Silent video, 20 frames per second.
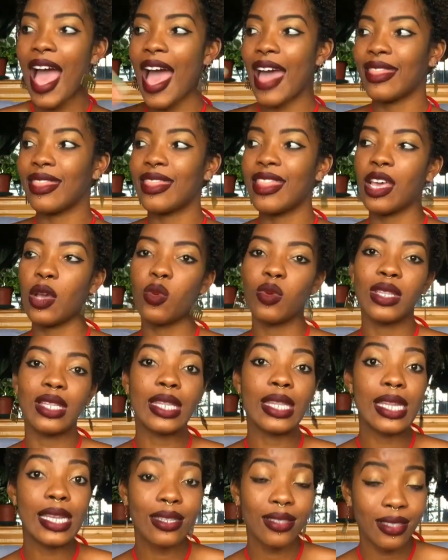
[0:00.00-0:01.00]
and they would
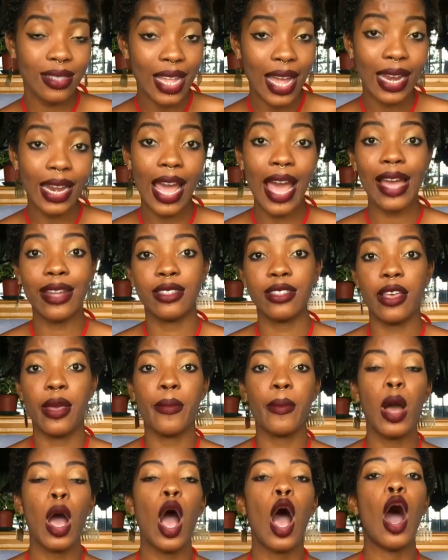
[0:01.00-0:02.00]
list that
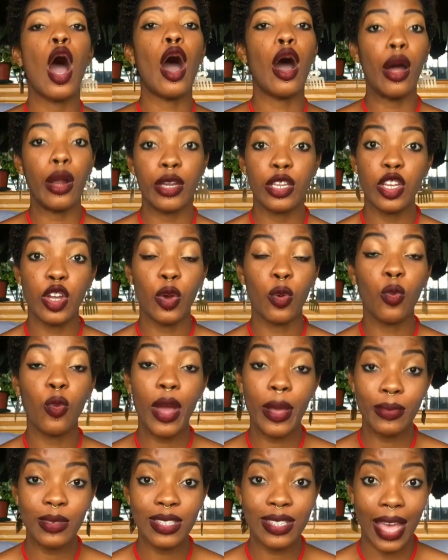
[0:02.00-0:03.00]
item on your
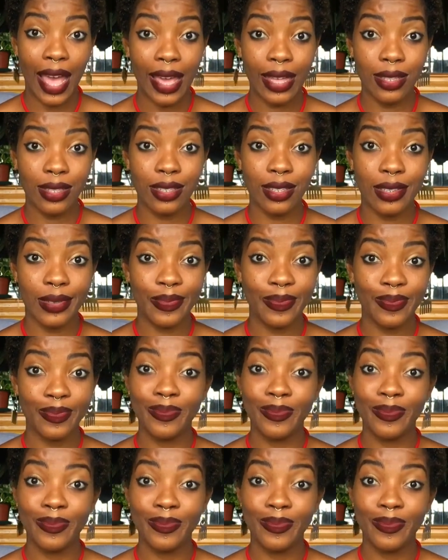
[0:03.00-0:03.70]
website.